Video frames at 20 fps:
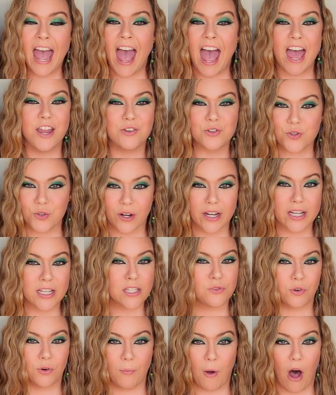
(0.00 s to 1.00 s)
and
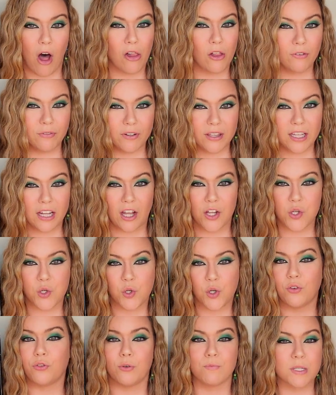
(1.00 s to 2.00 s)
drinks from all over the
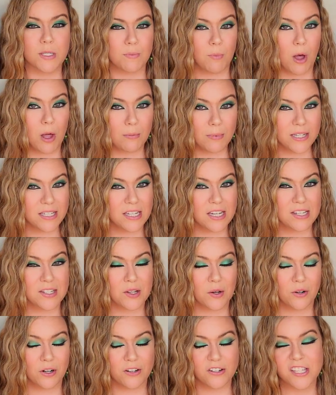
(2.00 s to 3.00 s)
country from small business
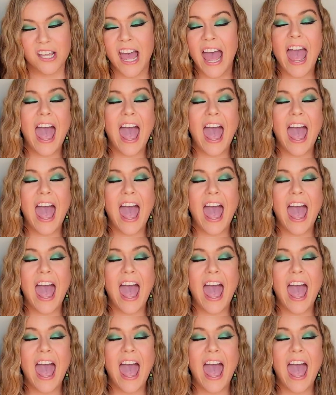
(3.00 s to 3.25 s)
owners,